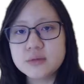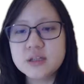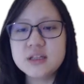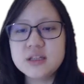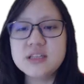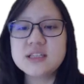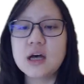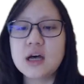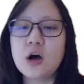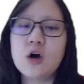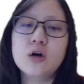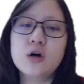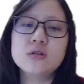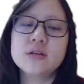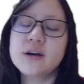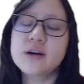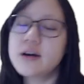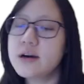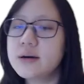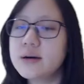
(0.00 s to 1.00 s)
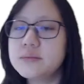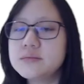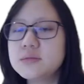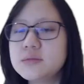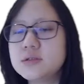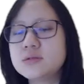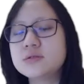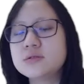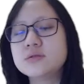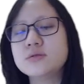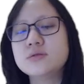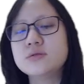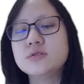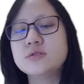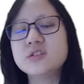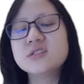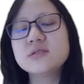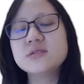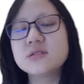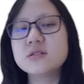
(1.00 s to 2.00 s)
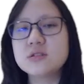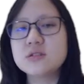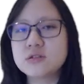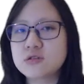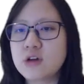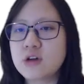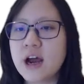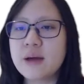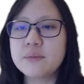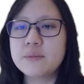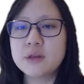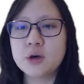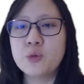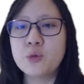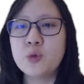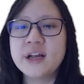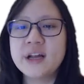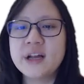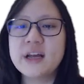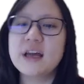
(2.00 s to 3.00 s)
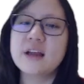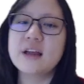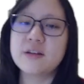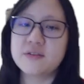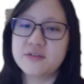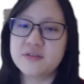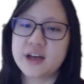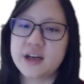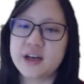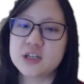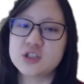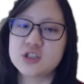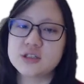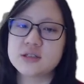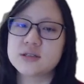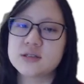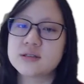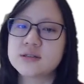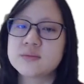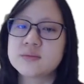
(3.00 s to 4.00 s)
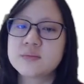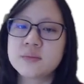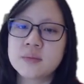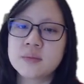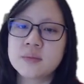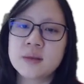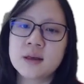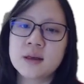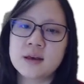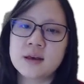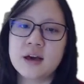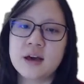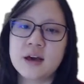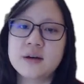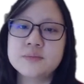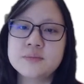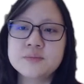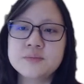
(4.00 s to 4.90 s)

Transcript: These are all terms to just describe the word infectious. Yeah.